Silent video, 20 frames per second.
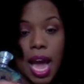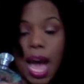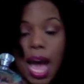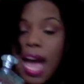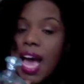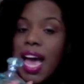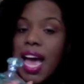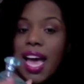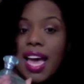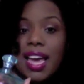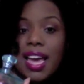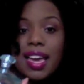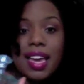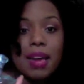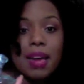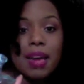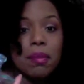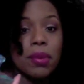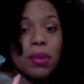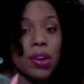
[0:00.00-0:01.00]
I
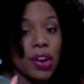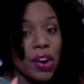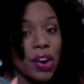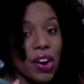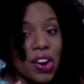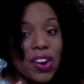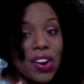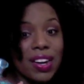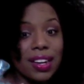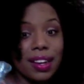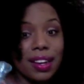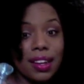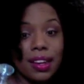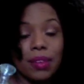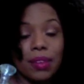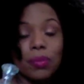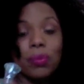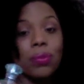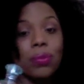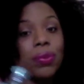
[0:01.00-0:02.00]
am
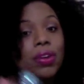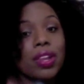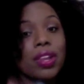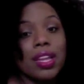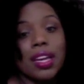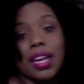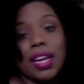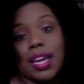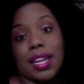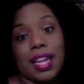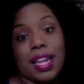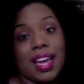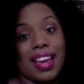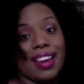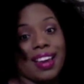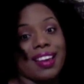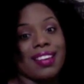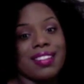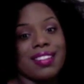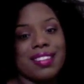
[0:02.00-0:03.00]
currently really not
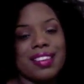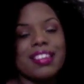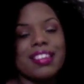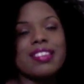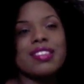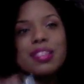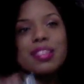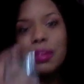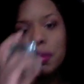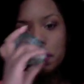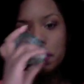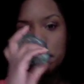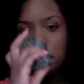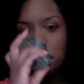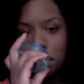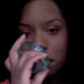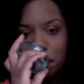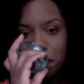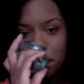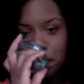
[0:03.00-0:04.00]
liking this.
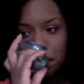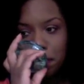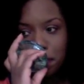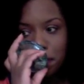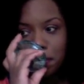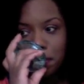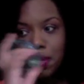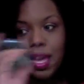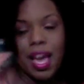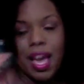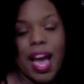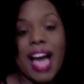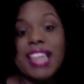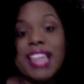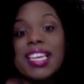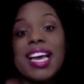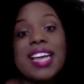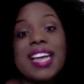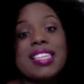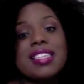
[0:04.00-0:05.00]
I
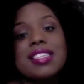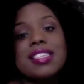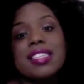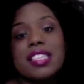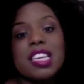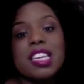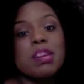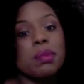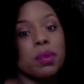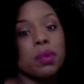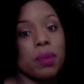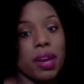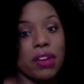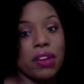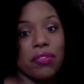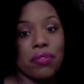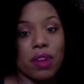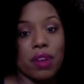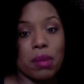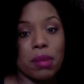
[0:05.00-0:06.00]
had to step away
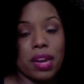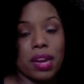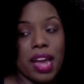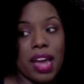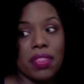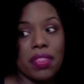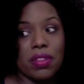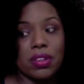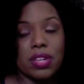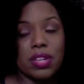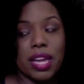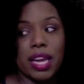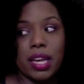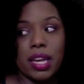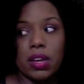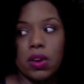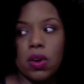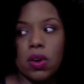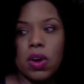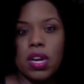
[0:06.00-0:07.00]
from it after,
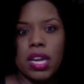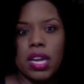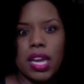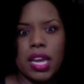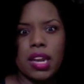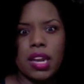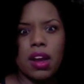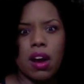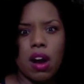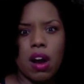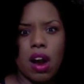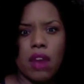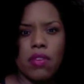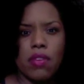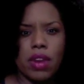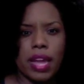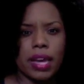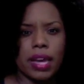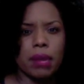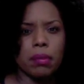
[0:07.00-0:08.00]
like, going in hard
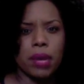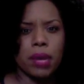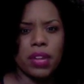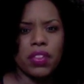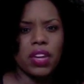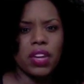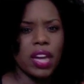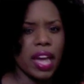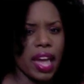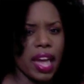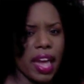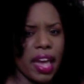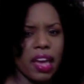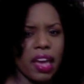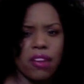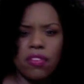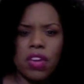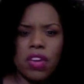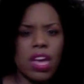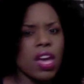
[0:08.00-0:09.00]
for, like, a month and a half.